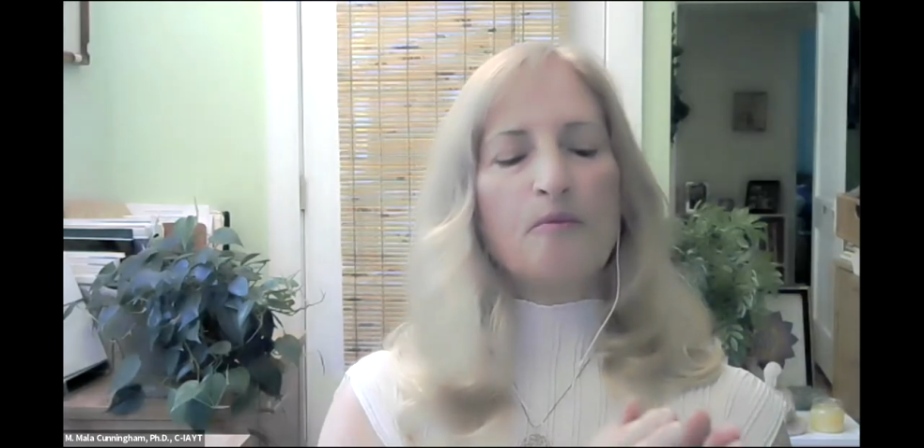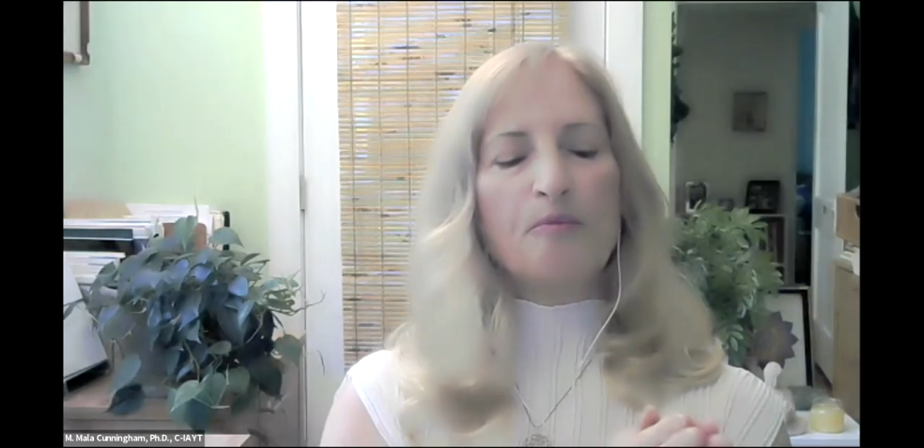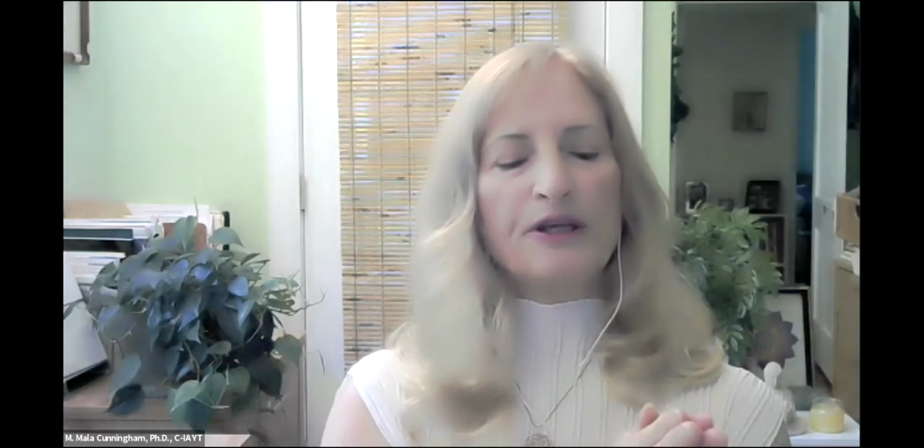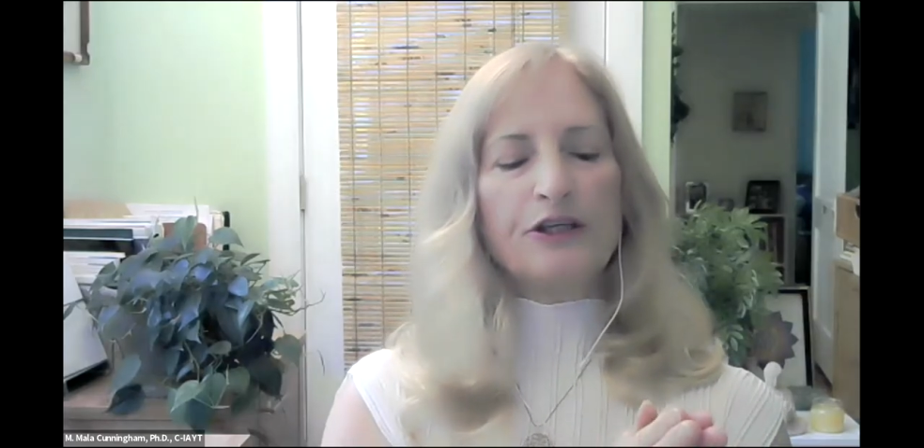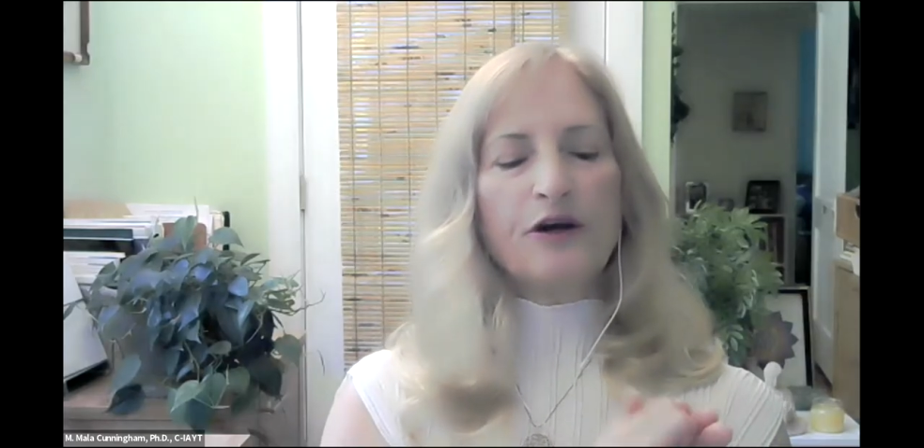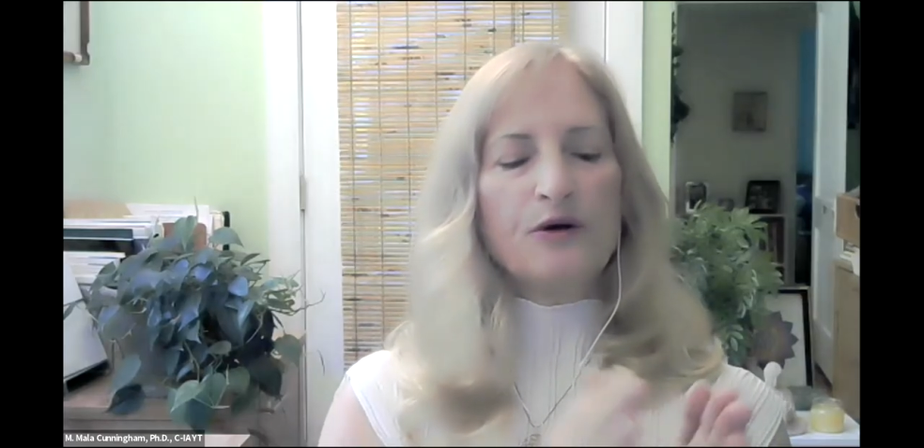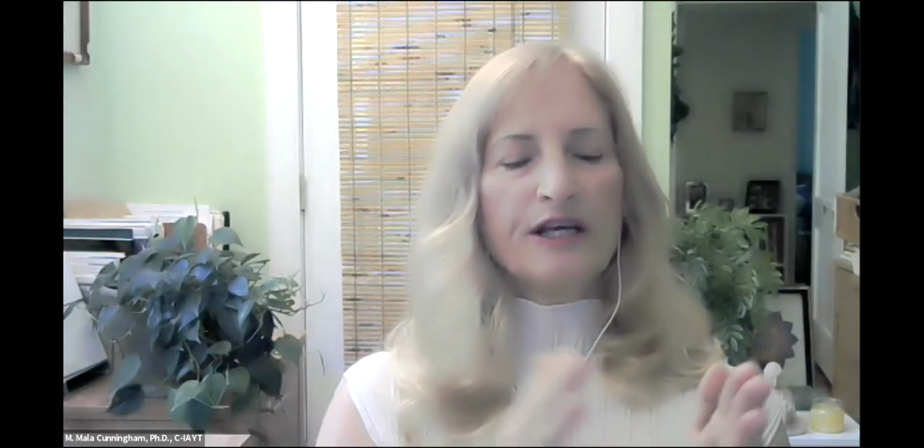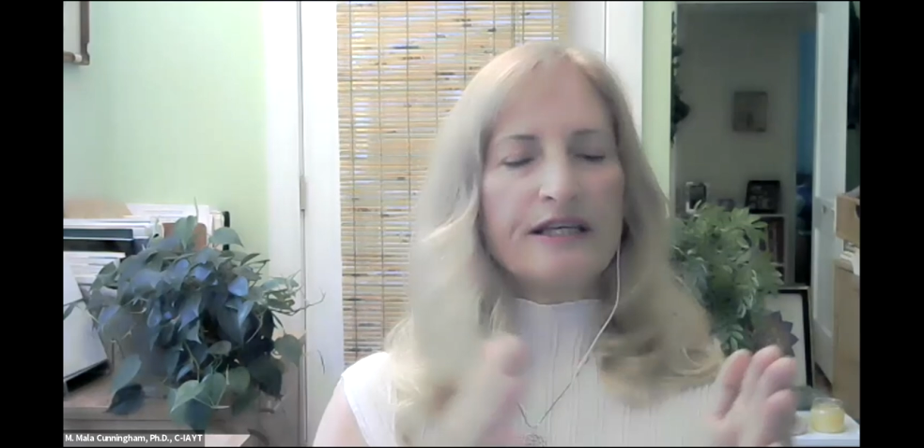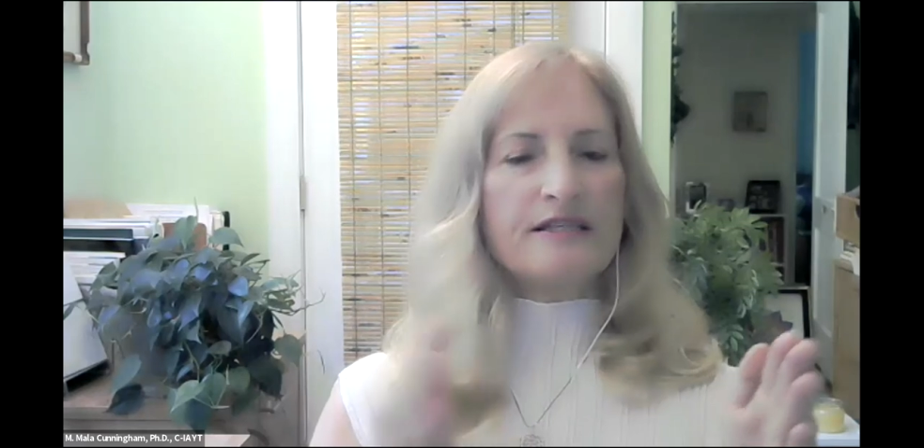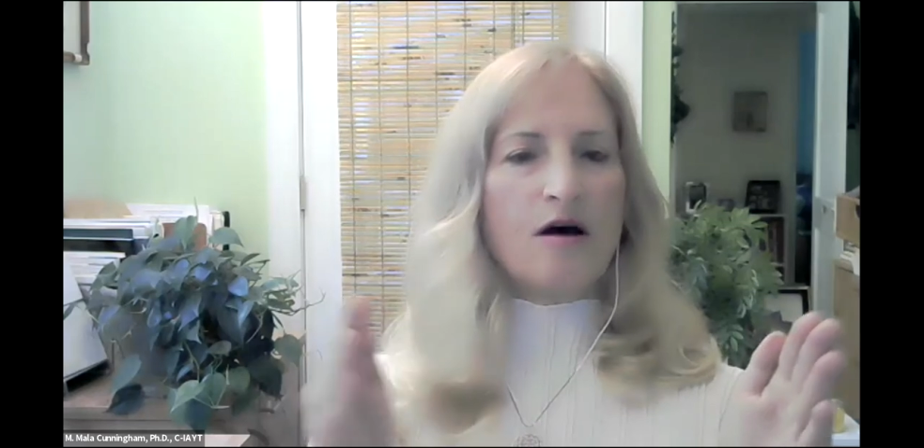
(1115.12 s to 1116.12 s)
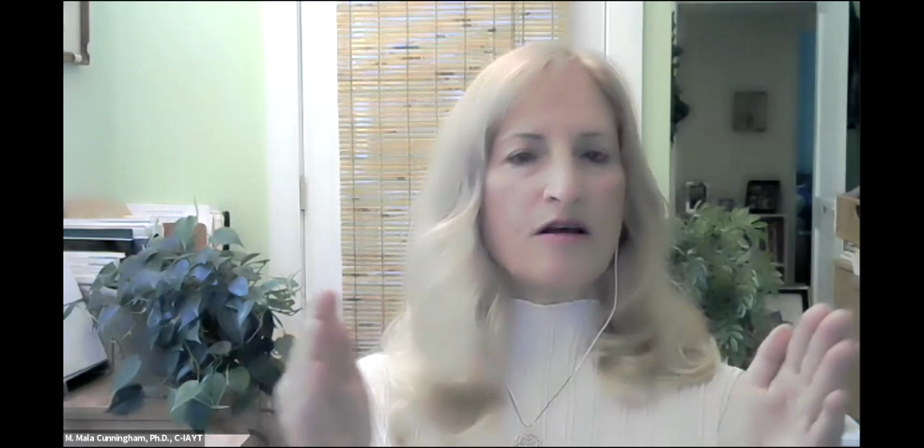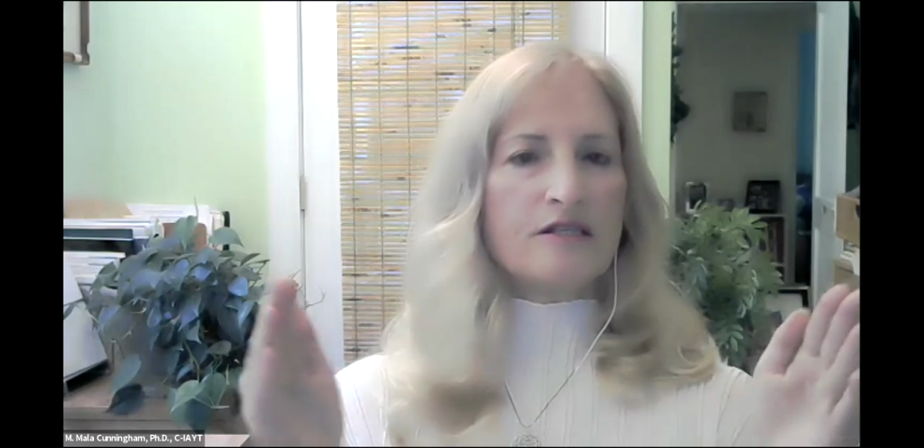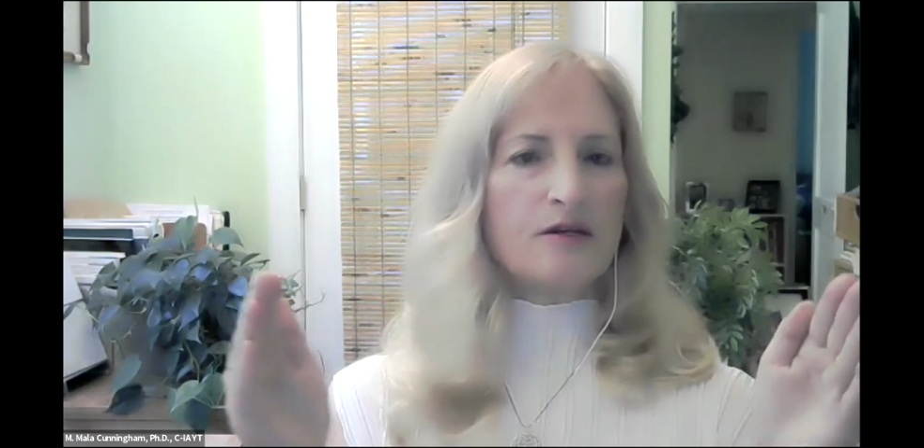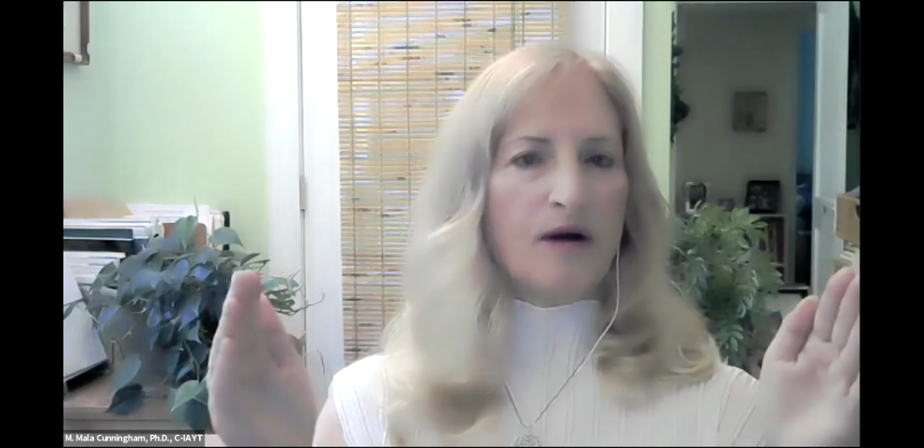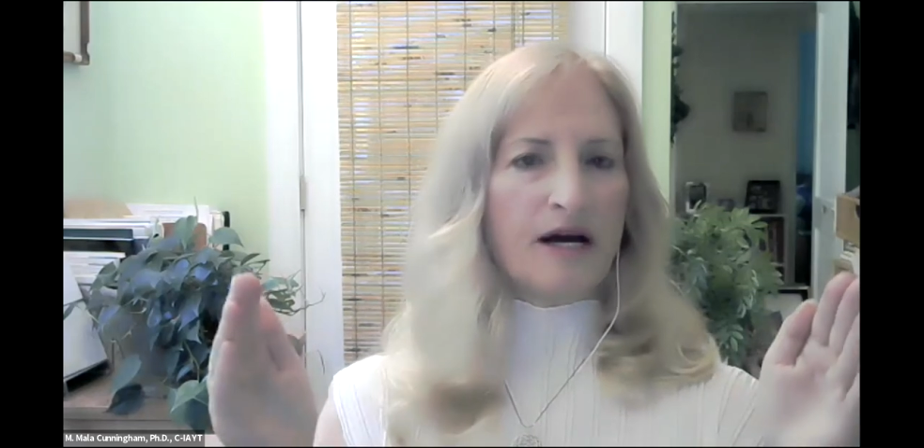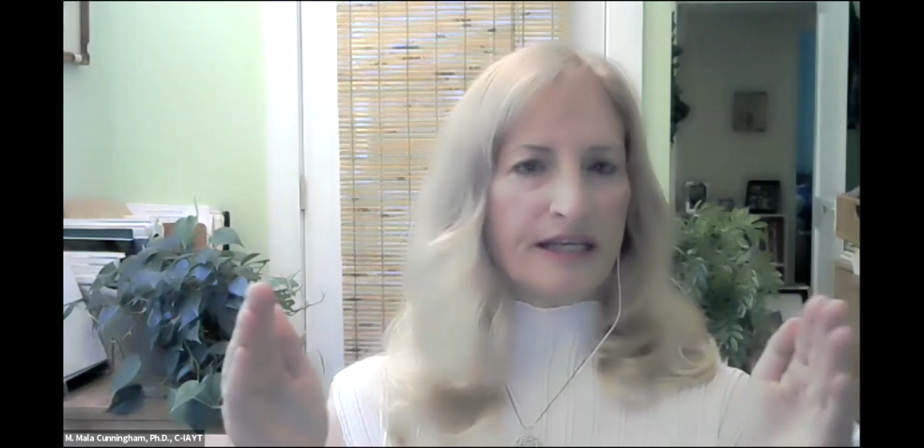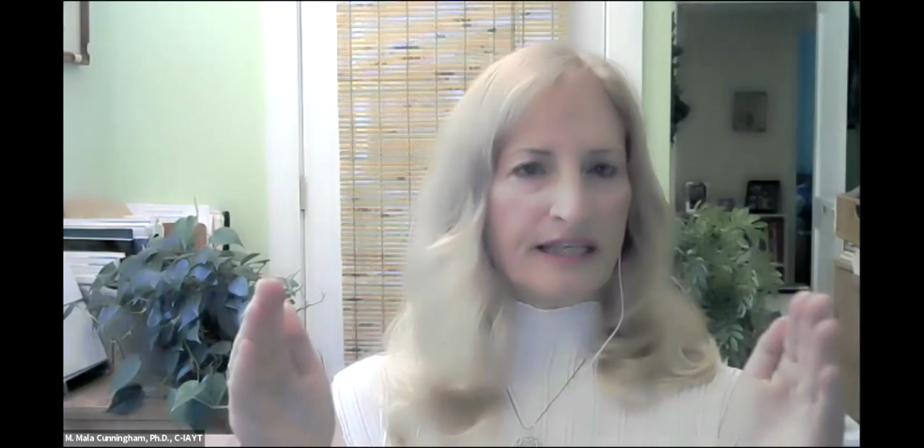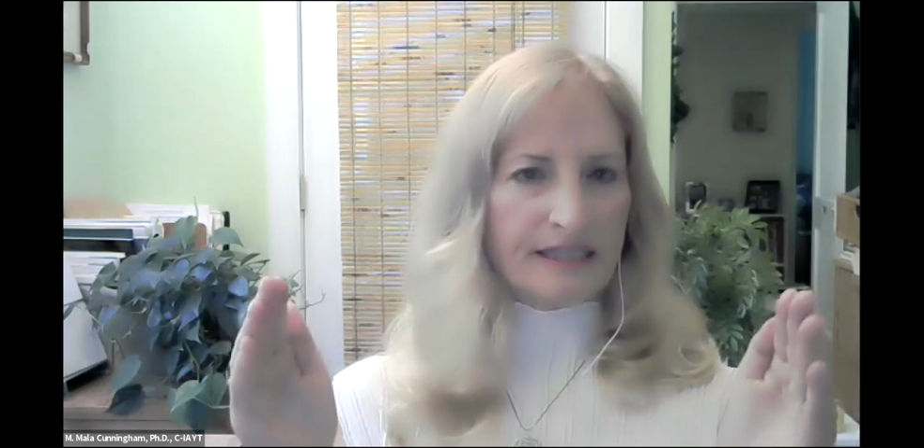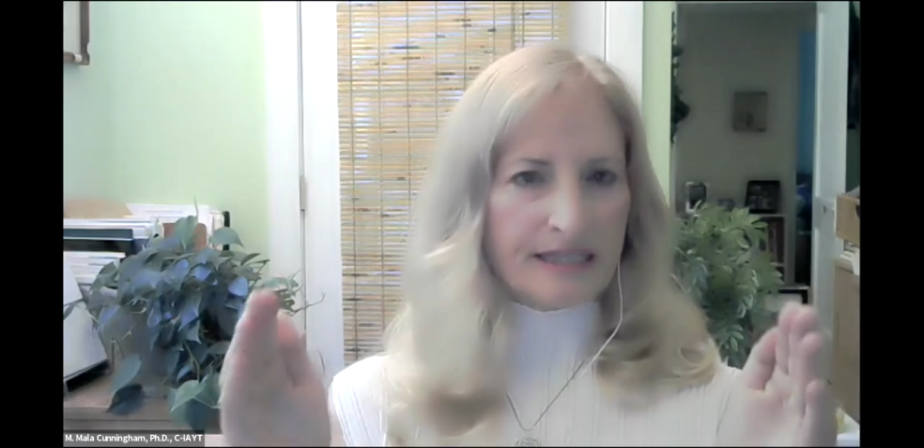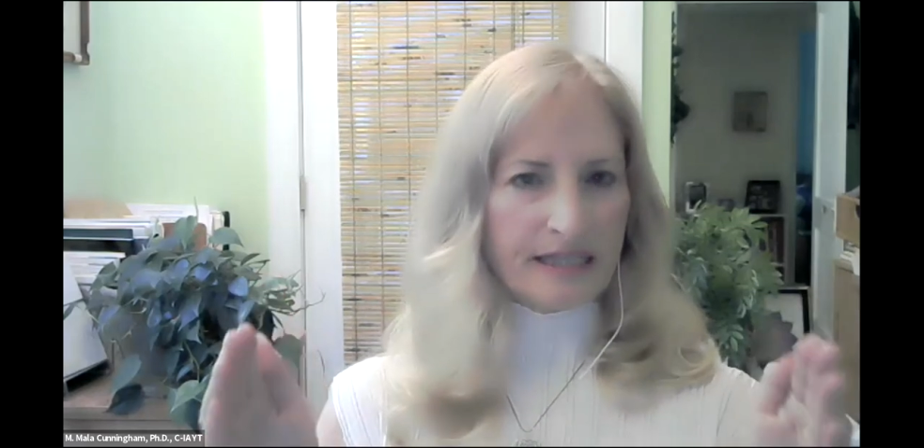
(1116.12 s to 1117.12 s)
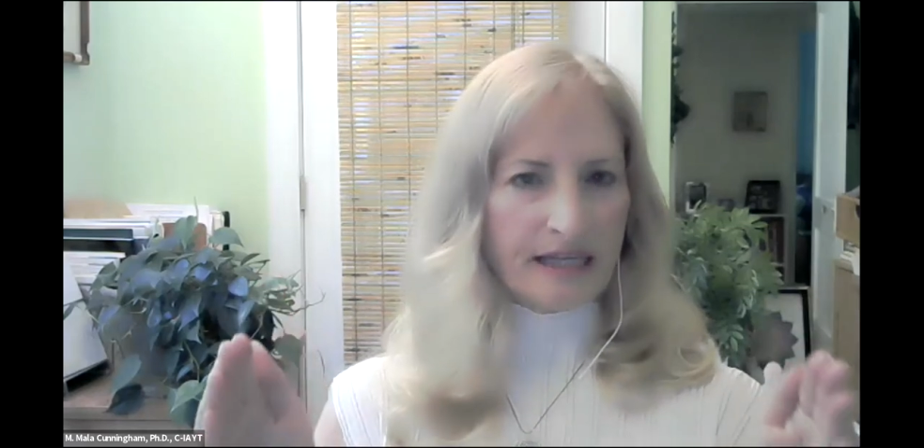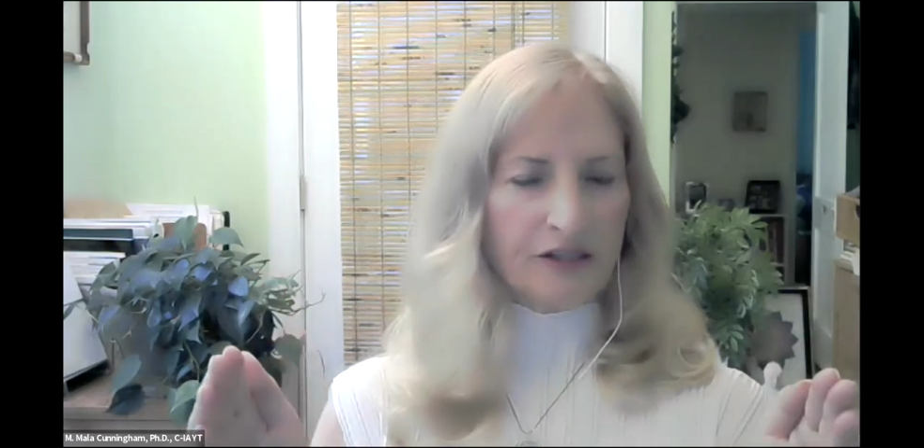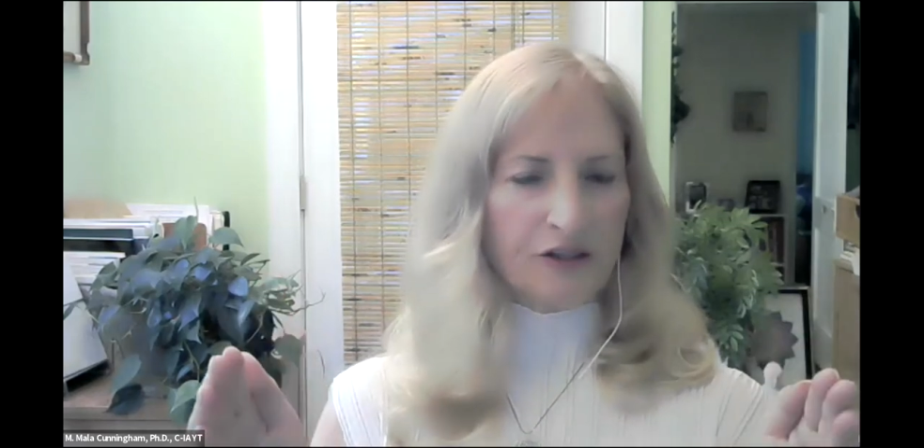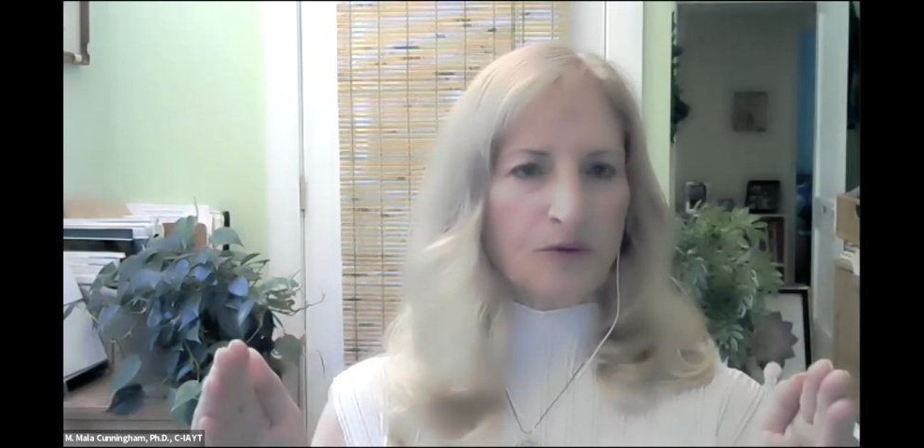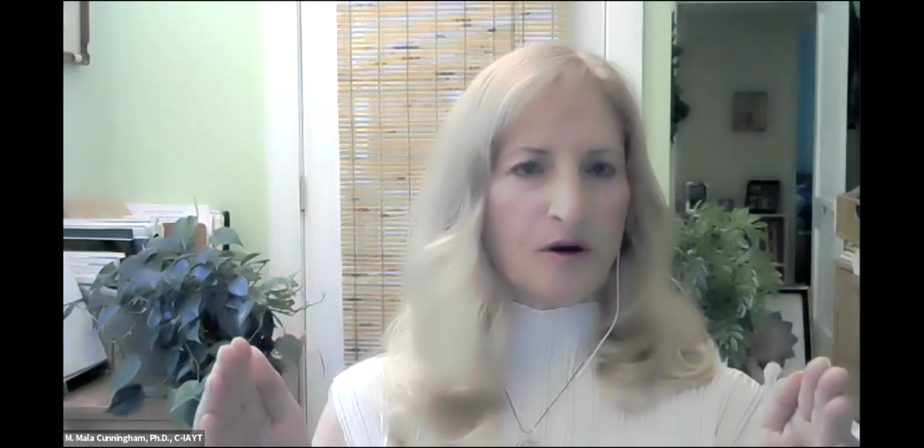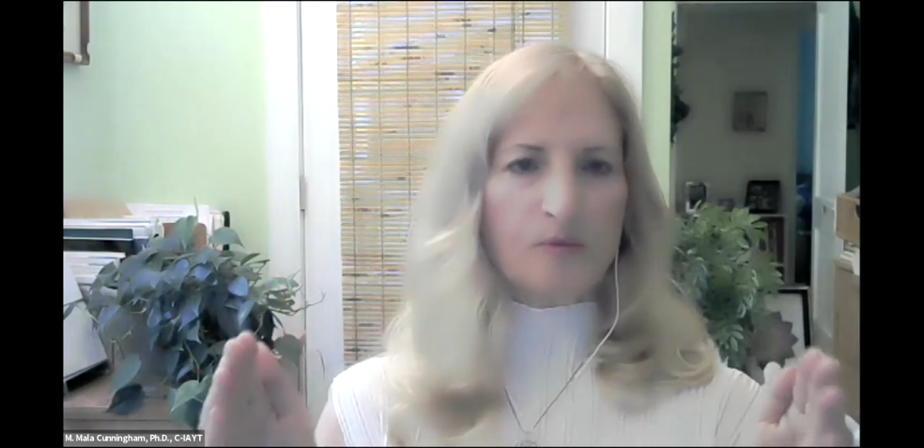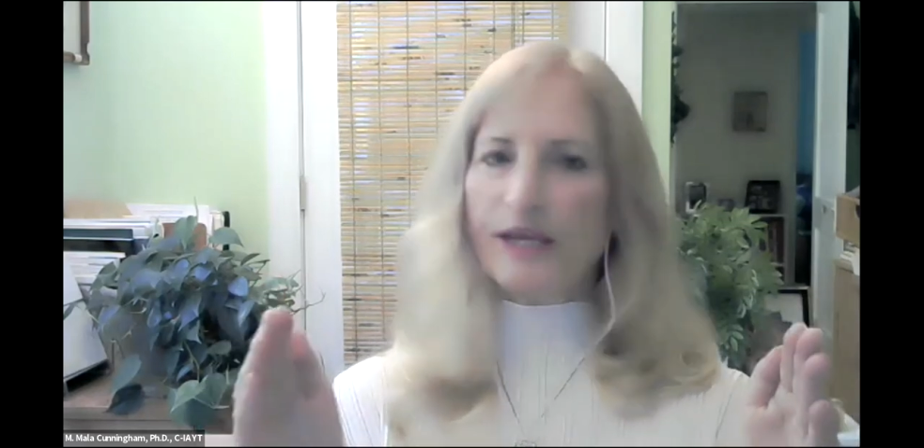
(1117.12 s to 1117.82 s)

but yoga is also on a continuum.